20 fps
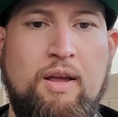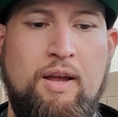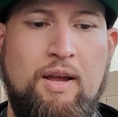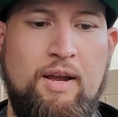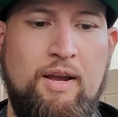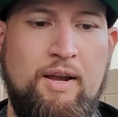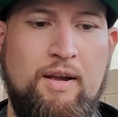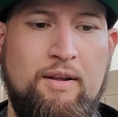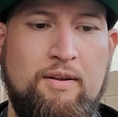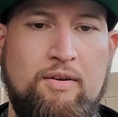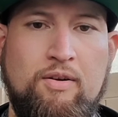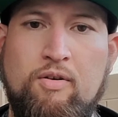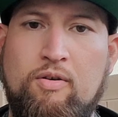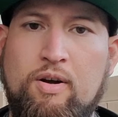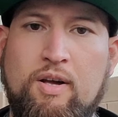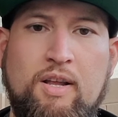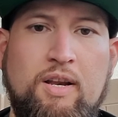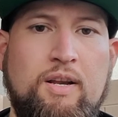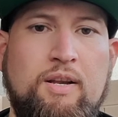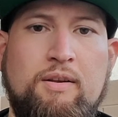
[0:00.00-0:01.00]
And go
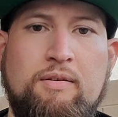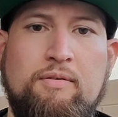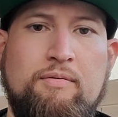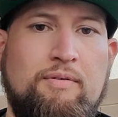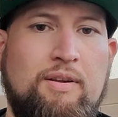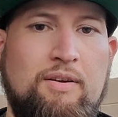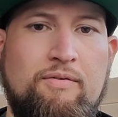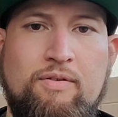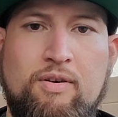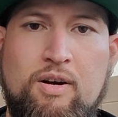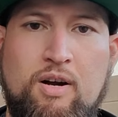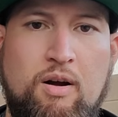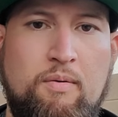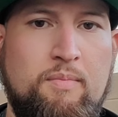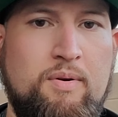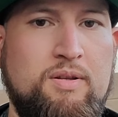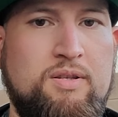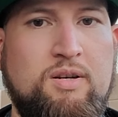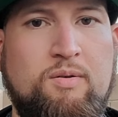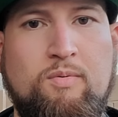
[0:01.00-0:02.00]
ahead and leave a
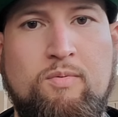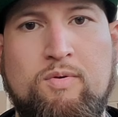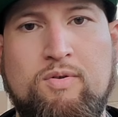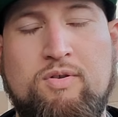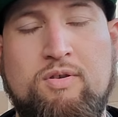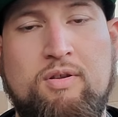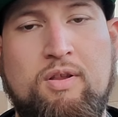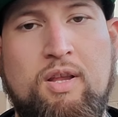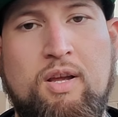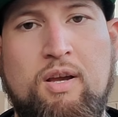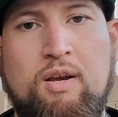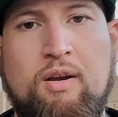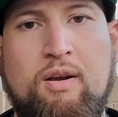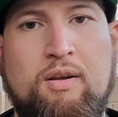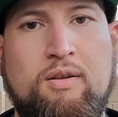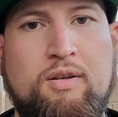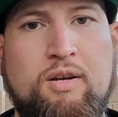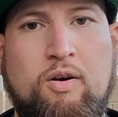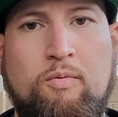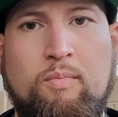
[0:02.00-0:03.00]
comment. Tell me what you think.
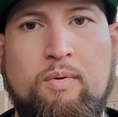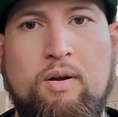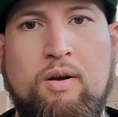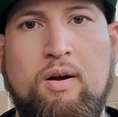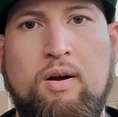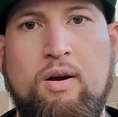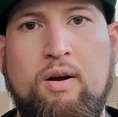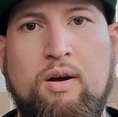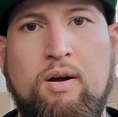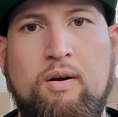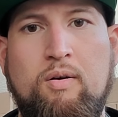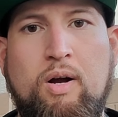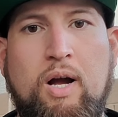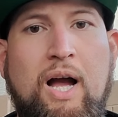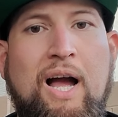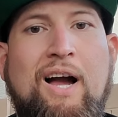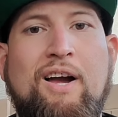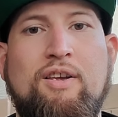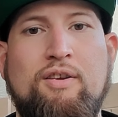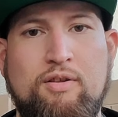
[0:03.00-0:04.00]
Tell me
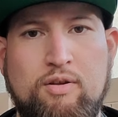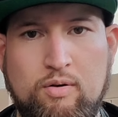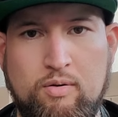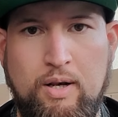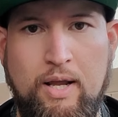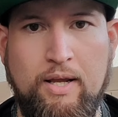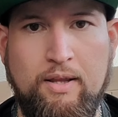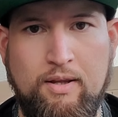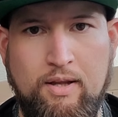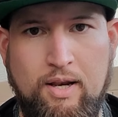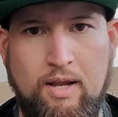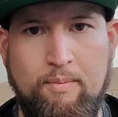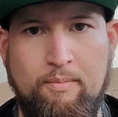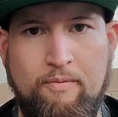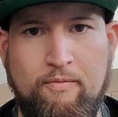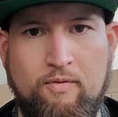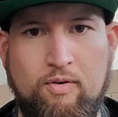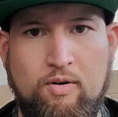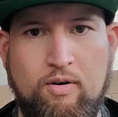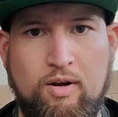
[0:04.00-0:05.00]
how you do like the name
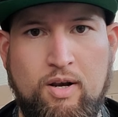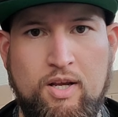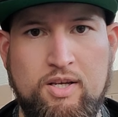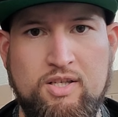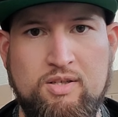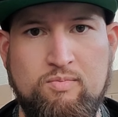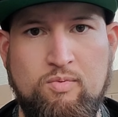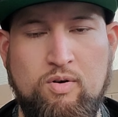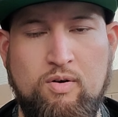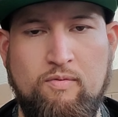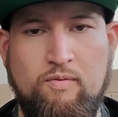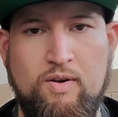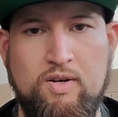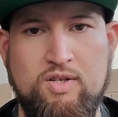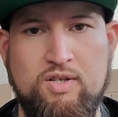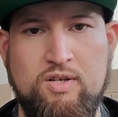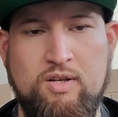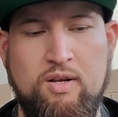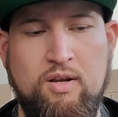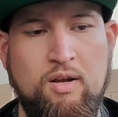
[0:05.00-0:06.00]
of Crunk Nation
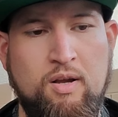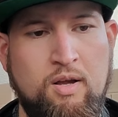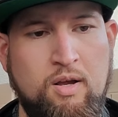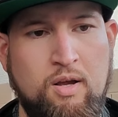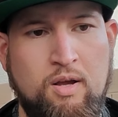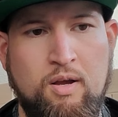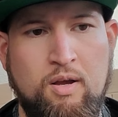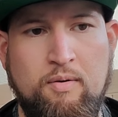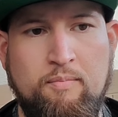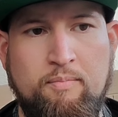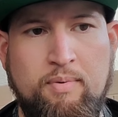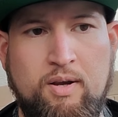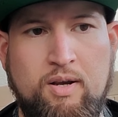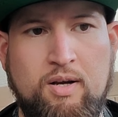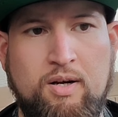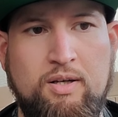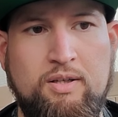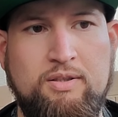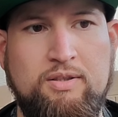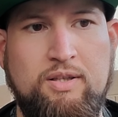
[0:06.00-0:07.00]
Motivation.
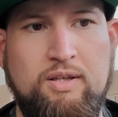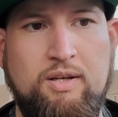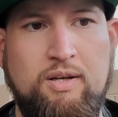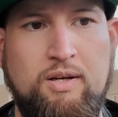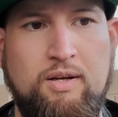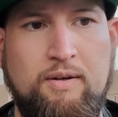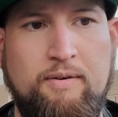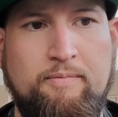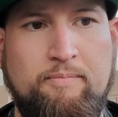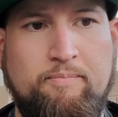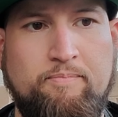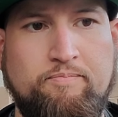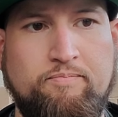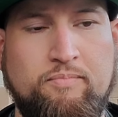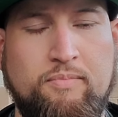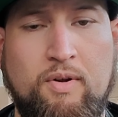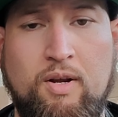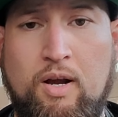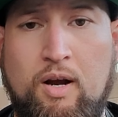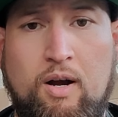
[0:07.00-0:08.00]
Because
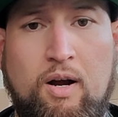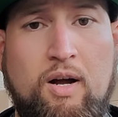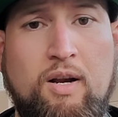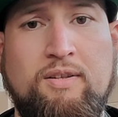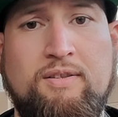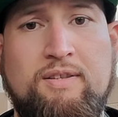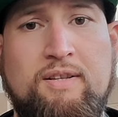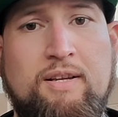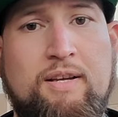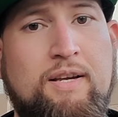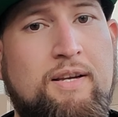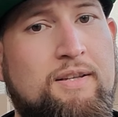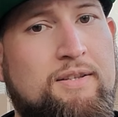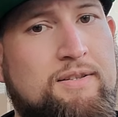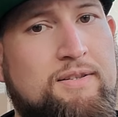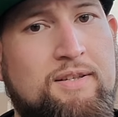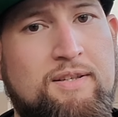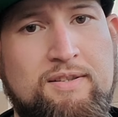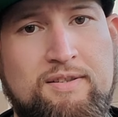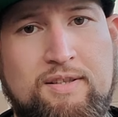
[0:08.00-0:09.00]
honestly,
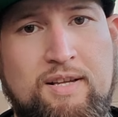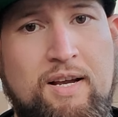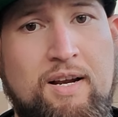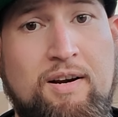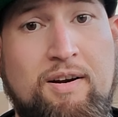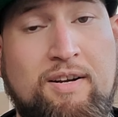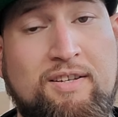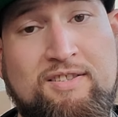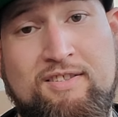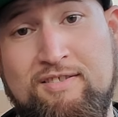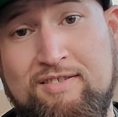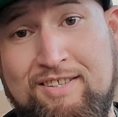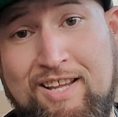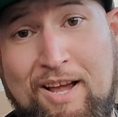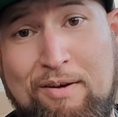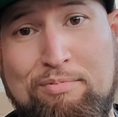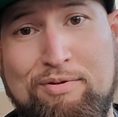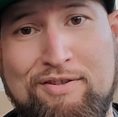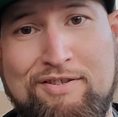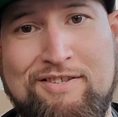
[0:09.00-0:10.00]
it's there. It's
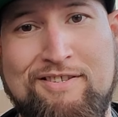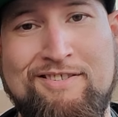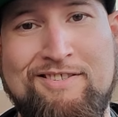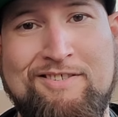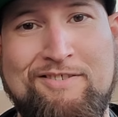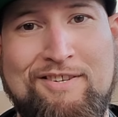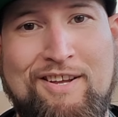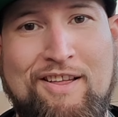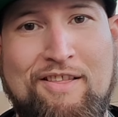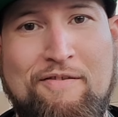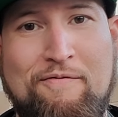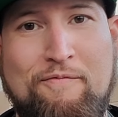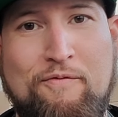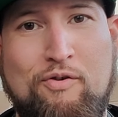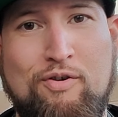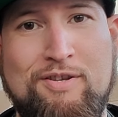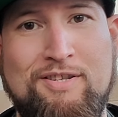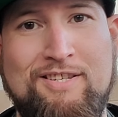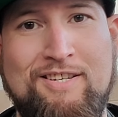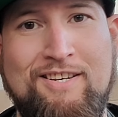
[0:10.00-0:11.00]
established since
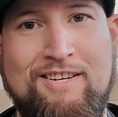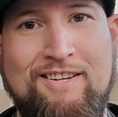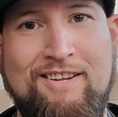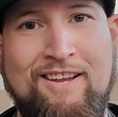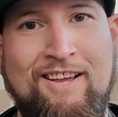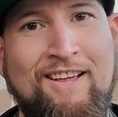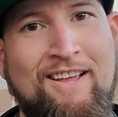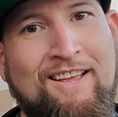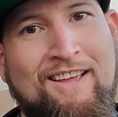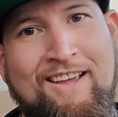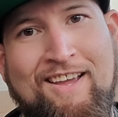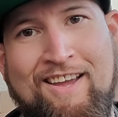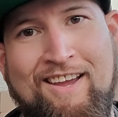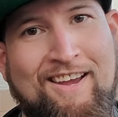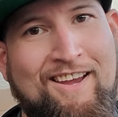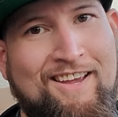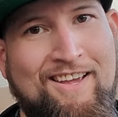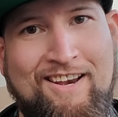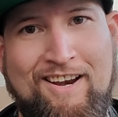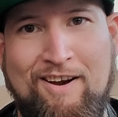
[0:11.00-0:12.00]
2014.
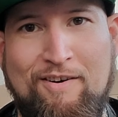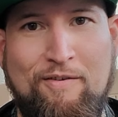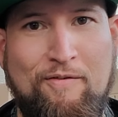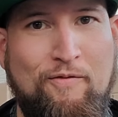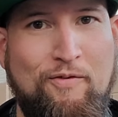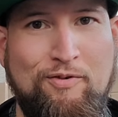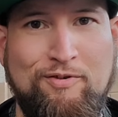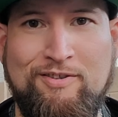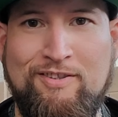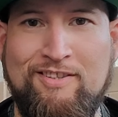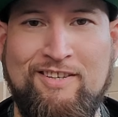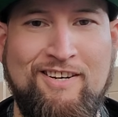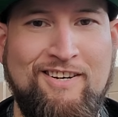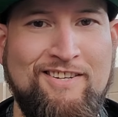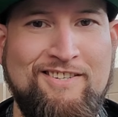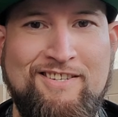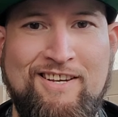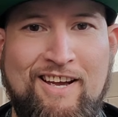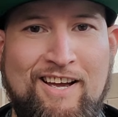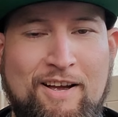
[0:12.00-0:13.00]
And I refuse it's
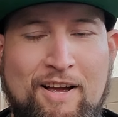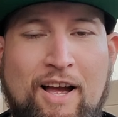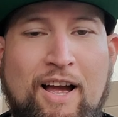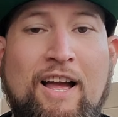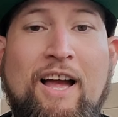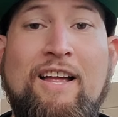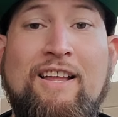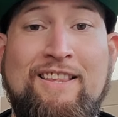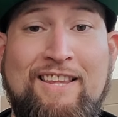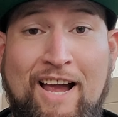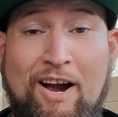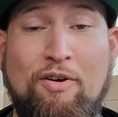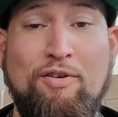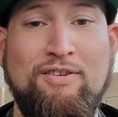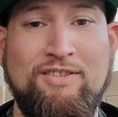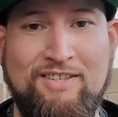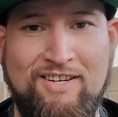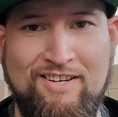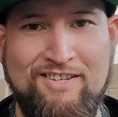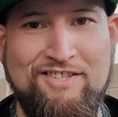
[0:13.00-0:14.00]
going to... I doubt
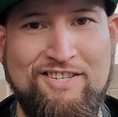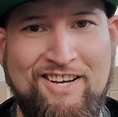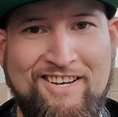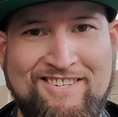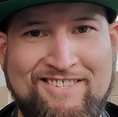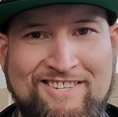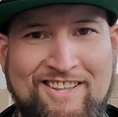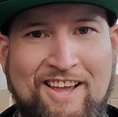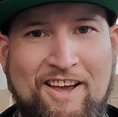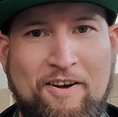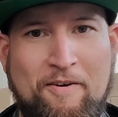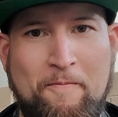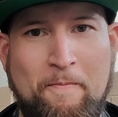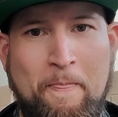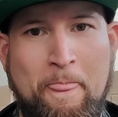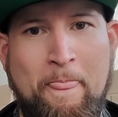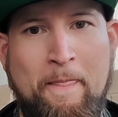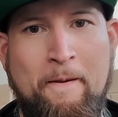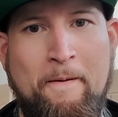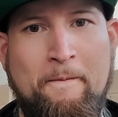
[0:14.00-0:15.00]
it's going to change now.
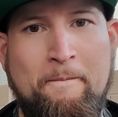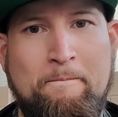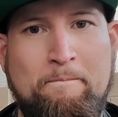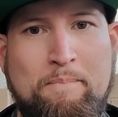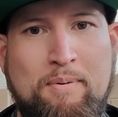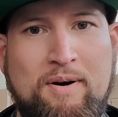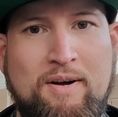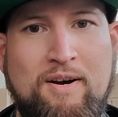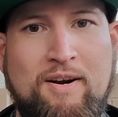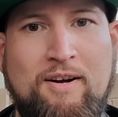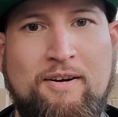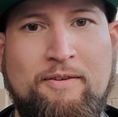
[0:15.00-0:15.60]
But